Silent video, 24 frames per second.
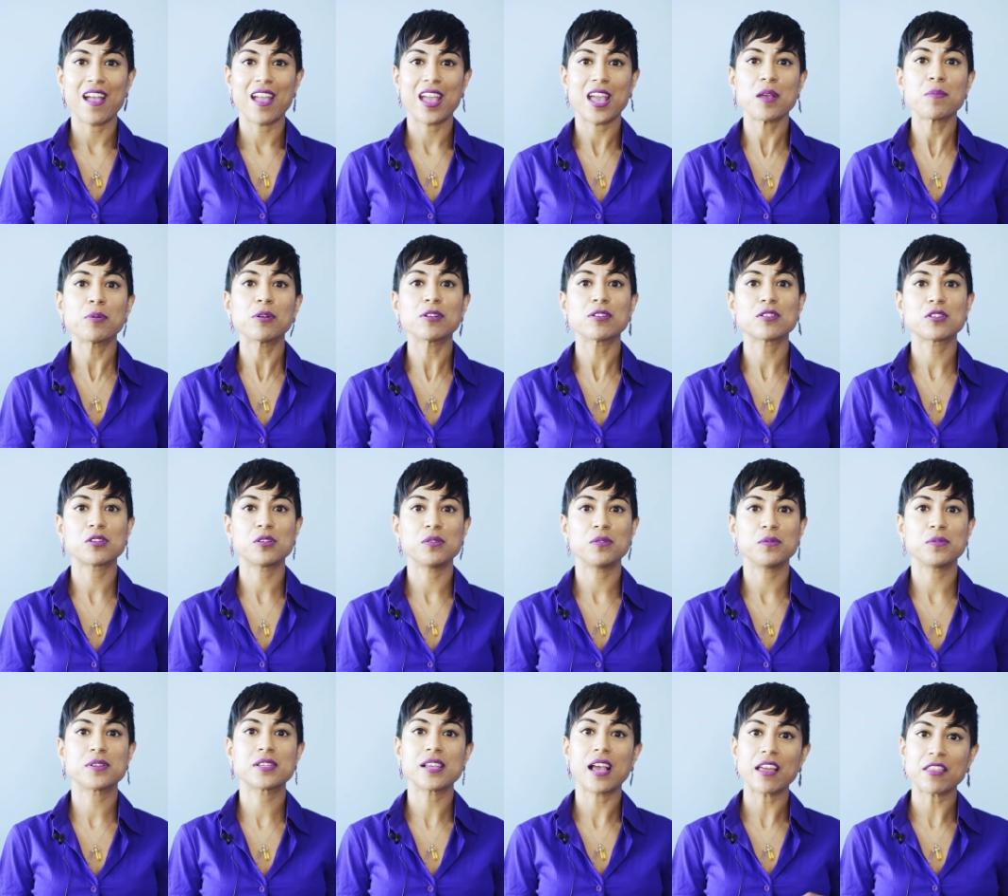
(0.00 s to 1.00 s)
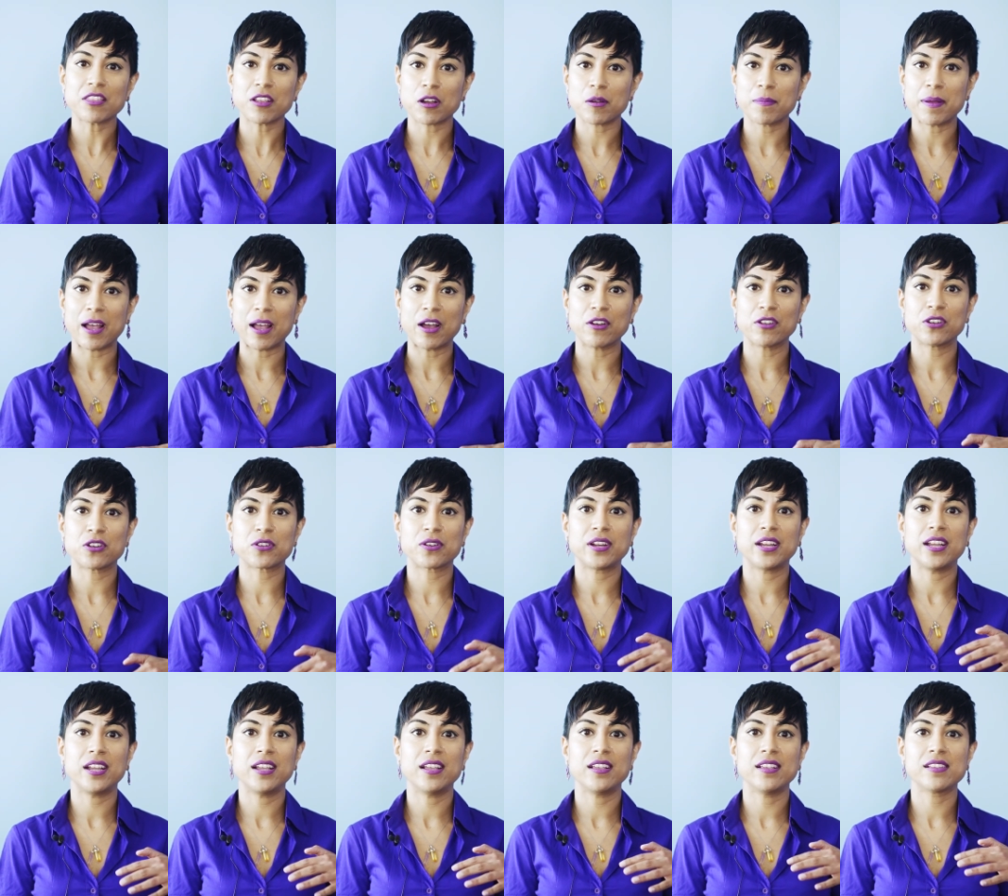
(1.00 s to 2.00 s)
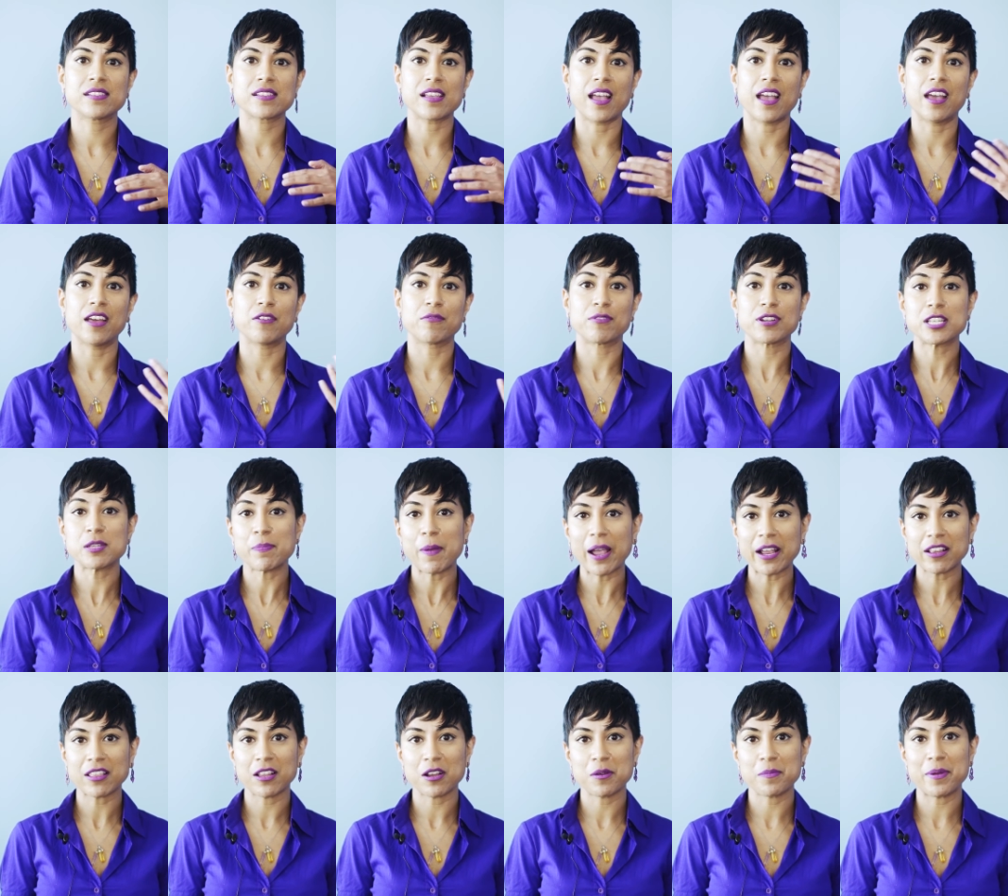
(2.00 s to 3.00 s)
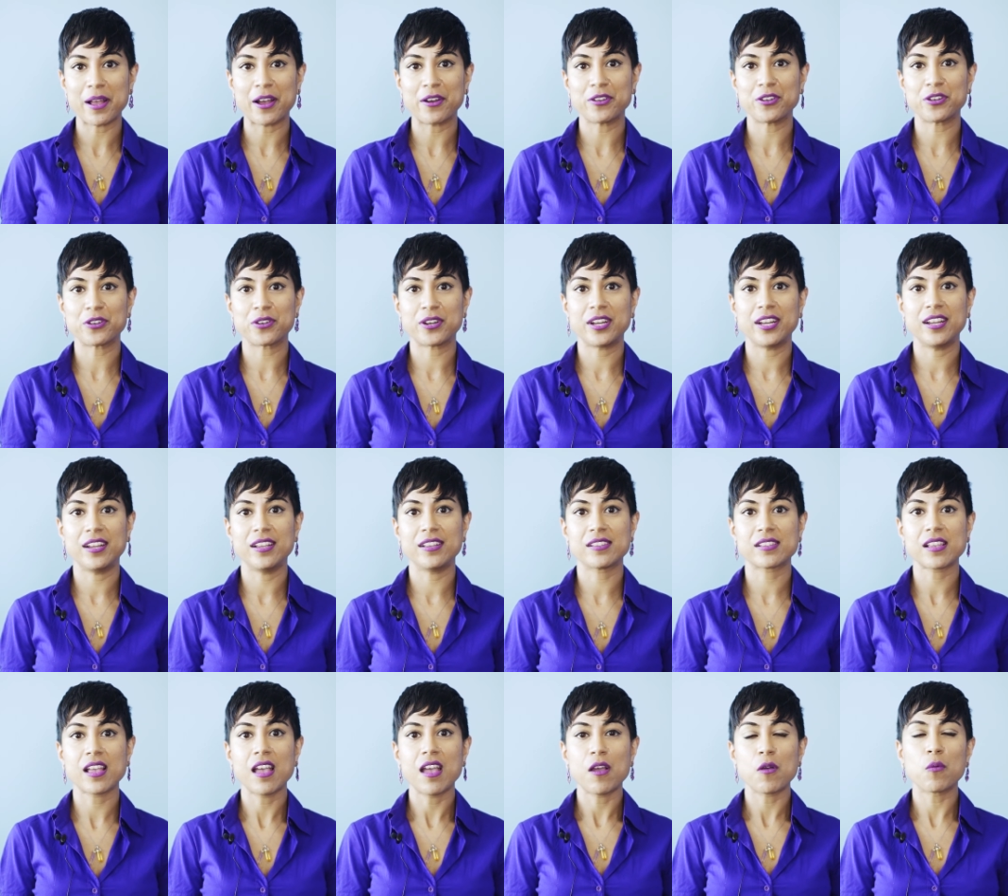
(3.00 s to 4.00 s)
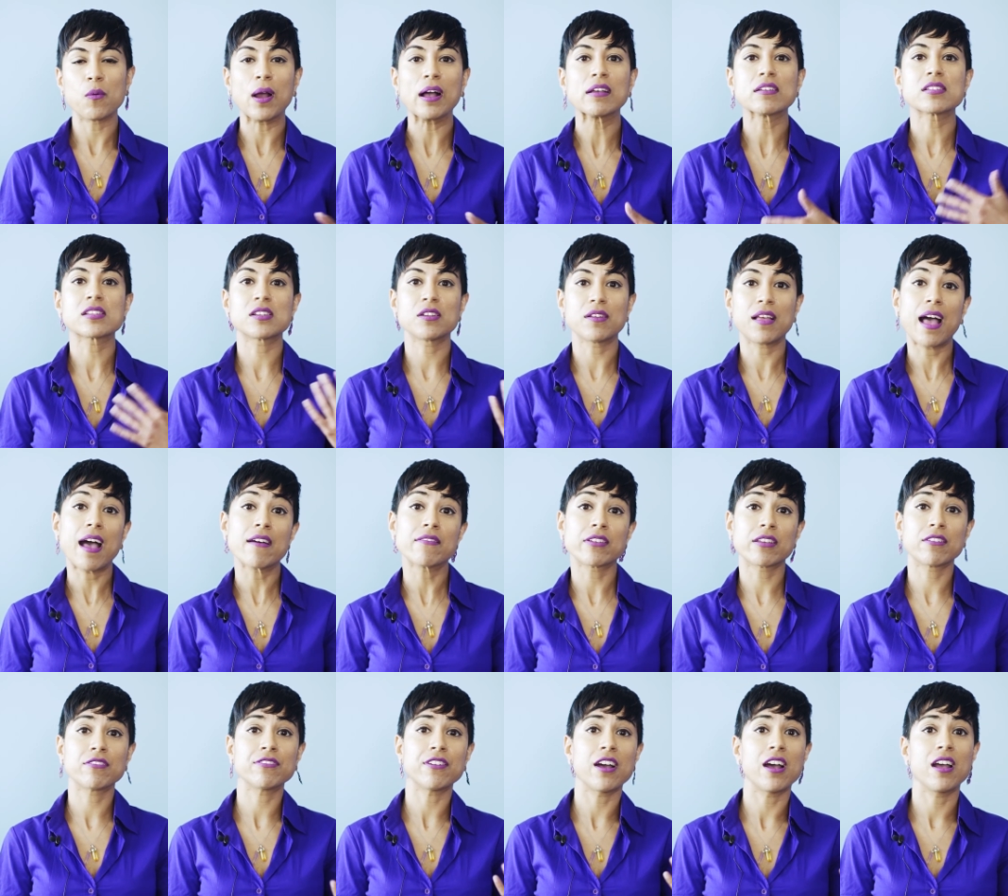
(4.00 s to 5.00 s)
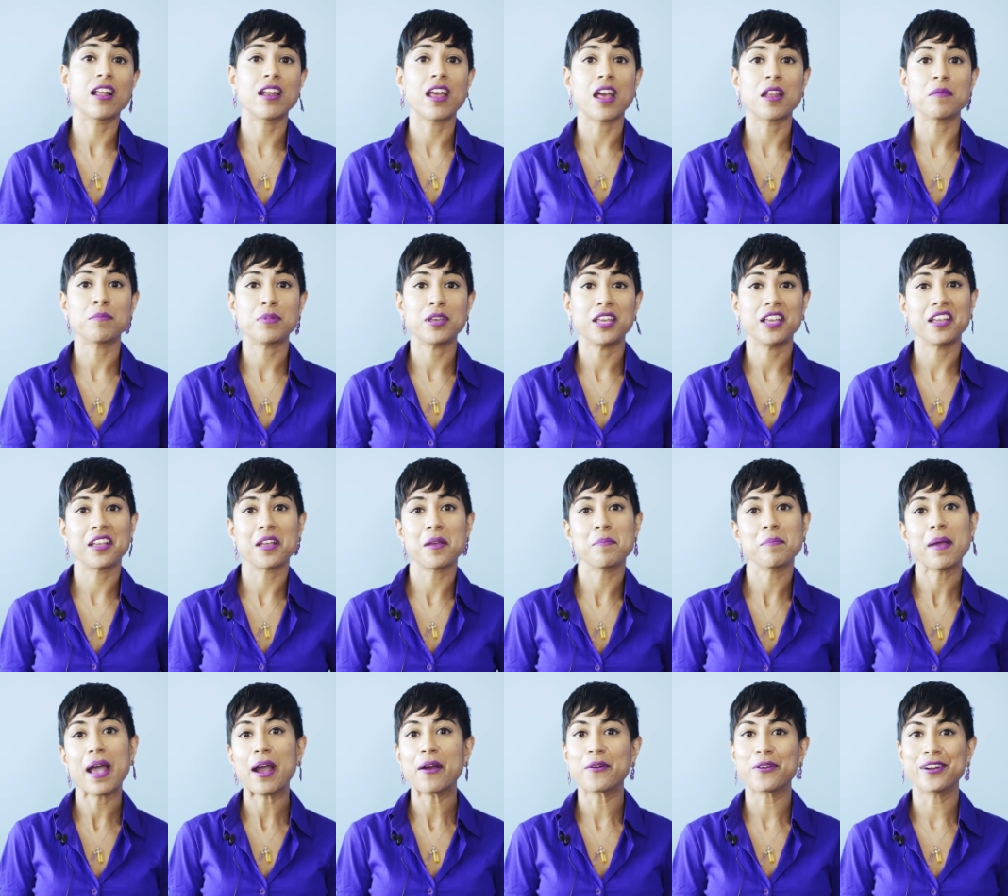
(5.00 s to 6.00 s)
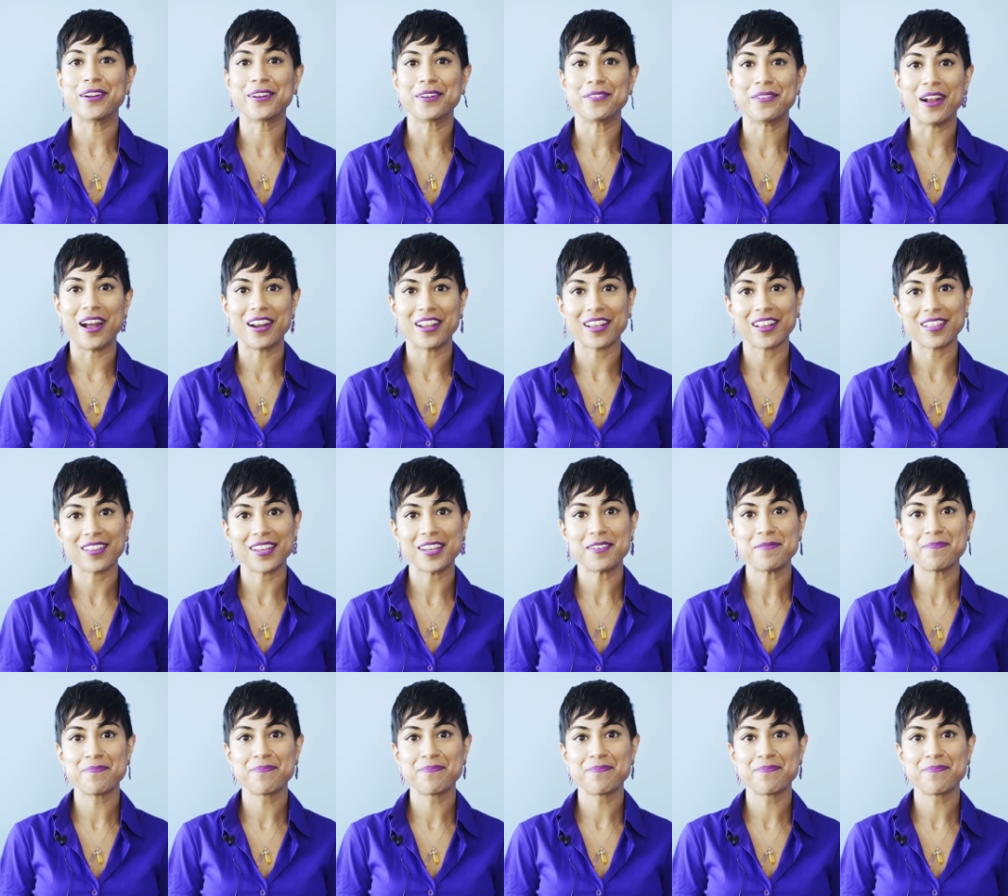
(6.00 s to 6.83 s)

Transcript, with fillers: able to set their boundaries and respect their boundaries while still having fun and being empowered erotically.